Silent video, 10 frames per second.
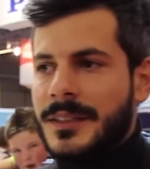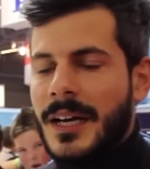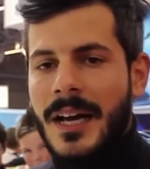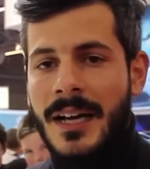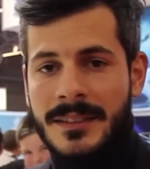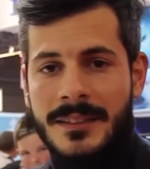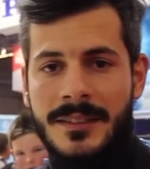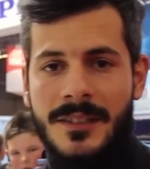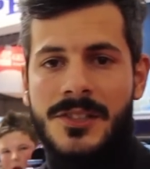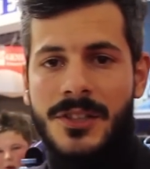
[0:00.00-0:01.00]
and
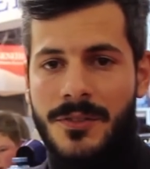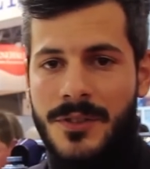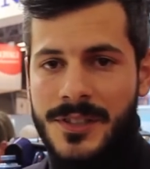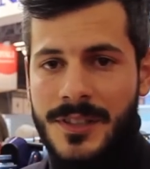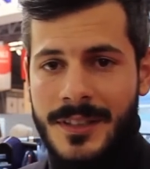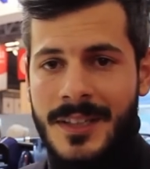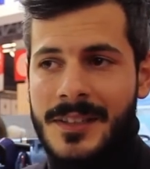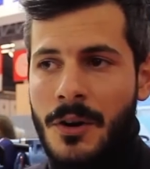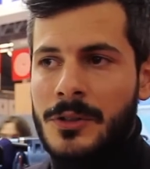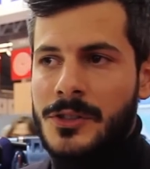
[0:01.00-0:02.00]
the service that
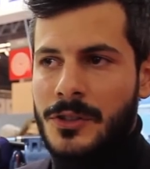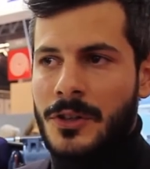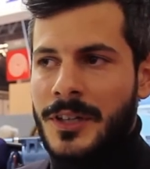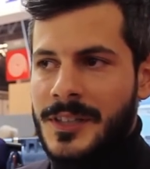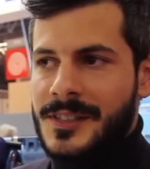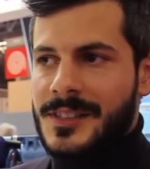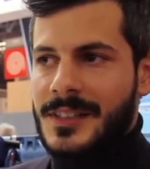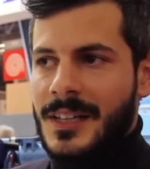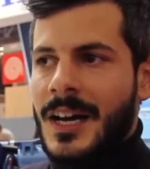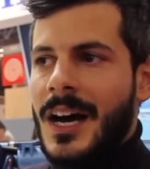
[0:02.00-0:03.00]
also is
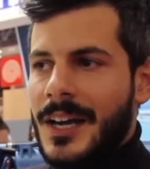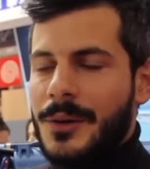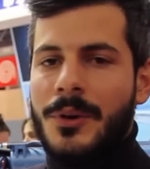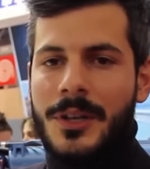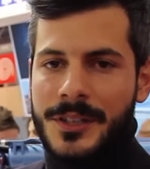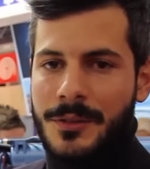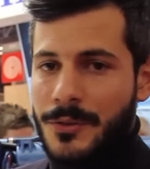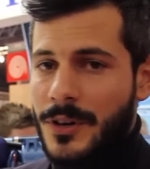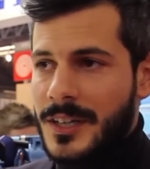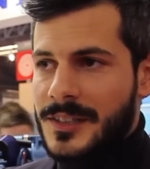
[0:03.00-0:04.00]
a high quality.
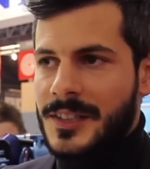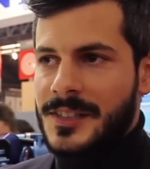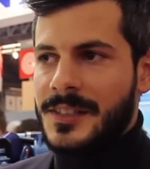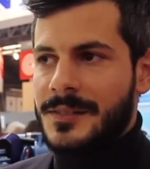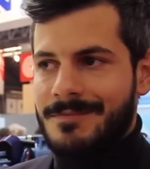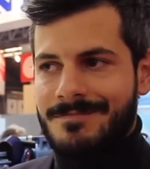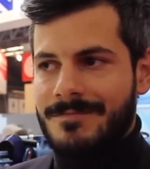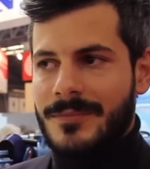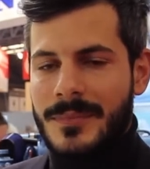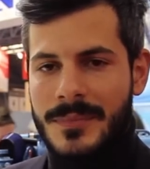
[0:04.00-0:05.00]
For us is
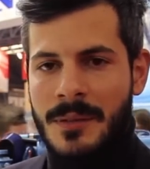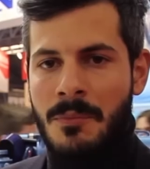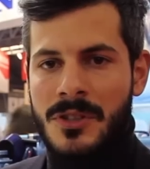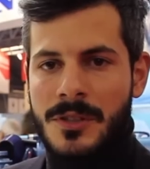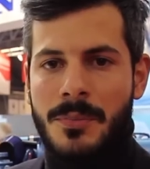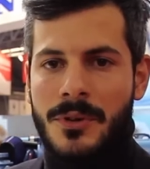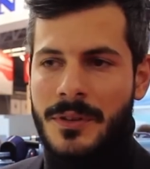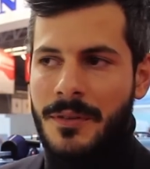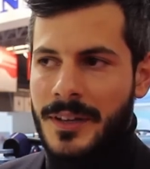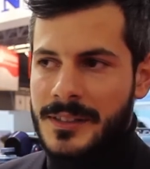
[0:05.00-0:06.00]
the most
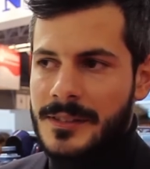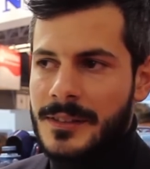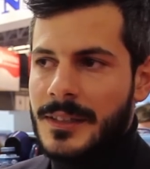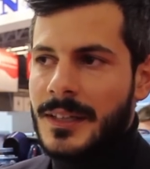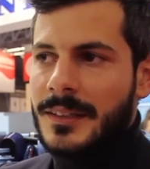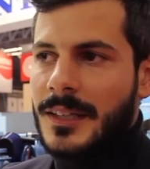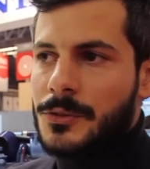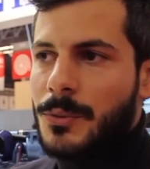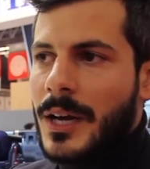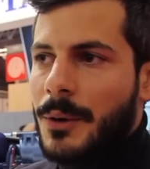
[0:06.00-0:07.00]
important things.
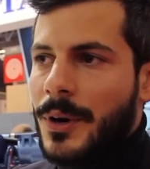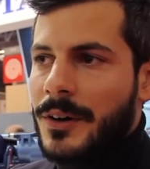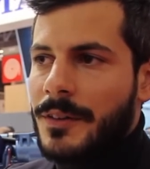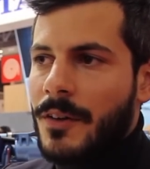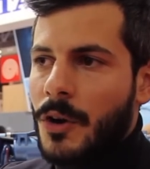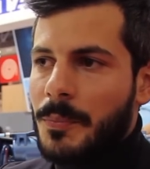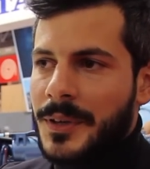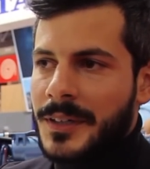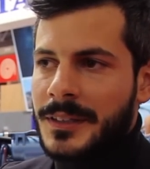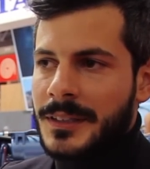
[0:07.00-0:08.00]
That's why we are
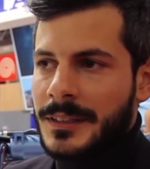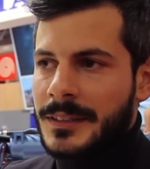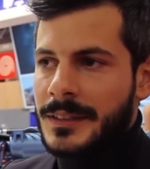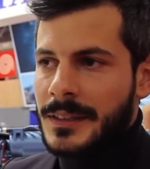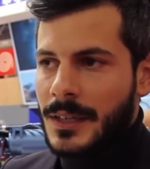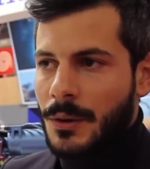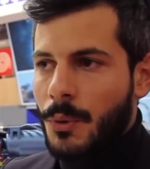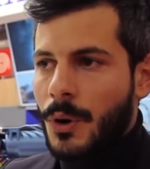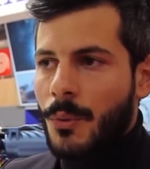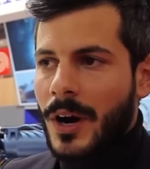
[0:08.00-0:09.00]
developing
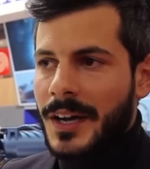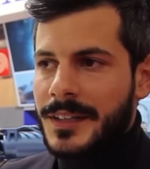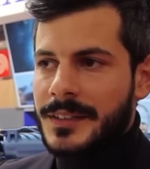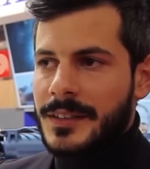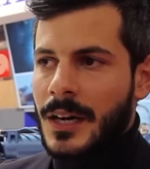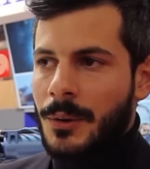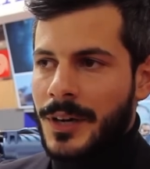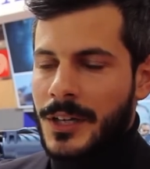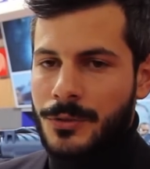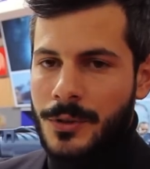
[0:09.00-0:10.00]
worldwide our
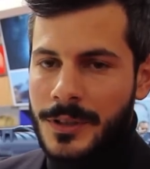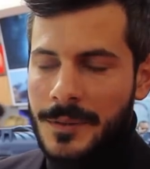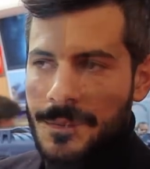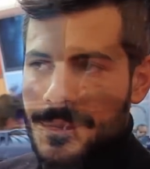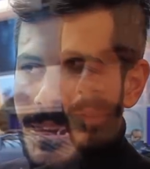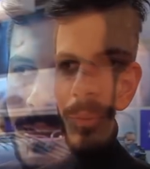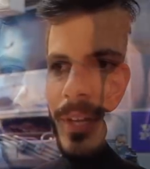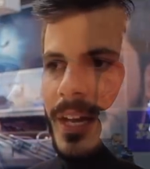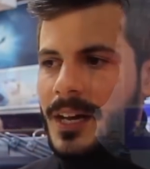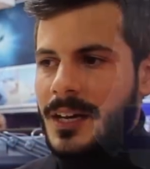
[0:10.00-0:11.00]
network.
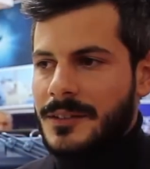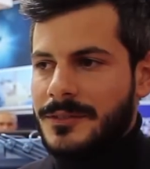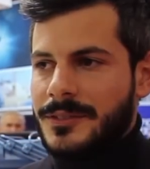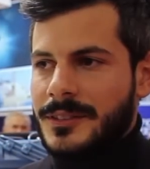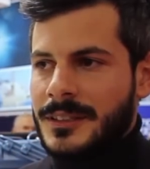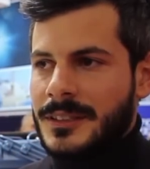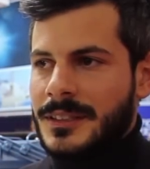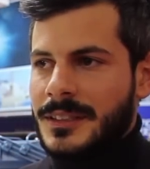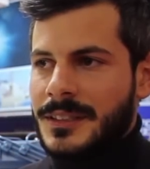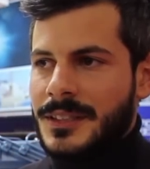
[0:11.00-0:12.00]
We have
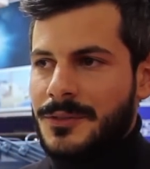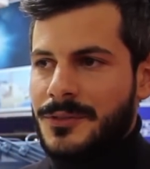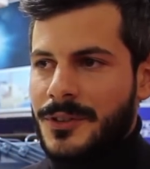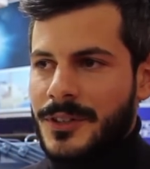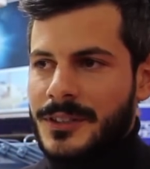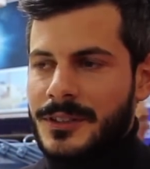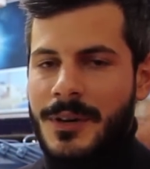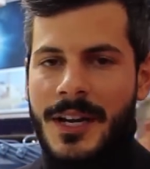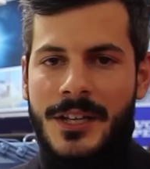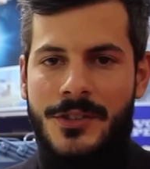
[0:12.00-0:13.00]
a different
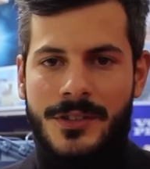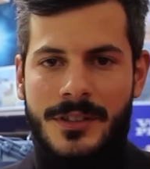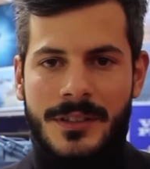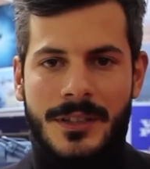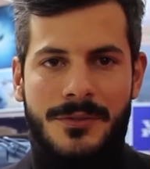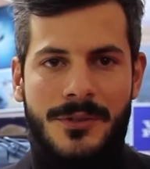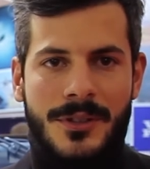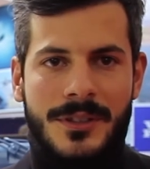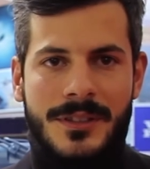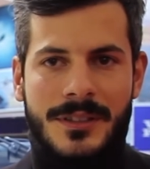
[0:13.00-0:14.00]
range and
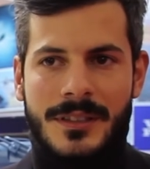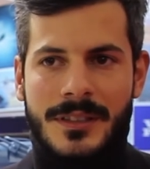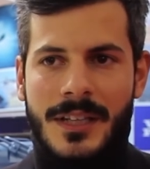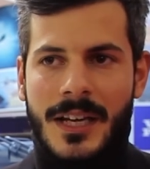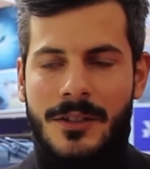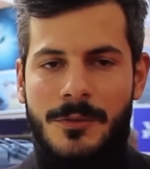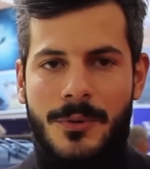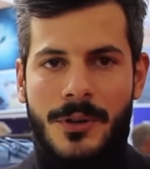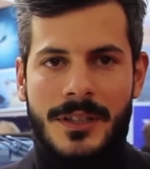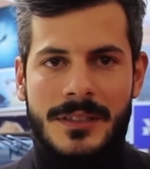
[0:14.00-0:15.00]
different line of
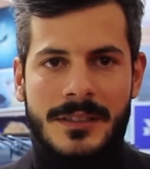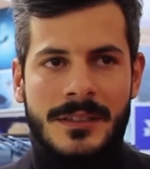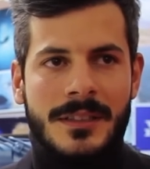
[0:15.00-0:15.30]
products.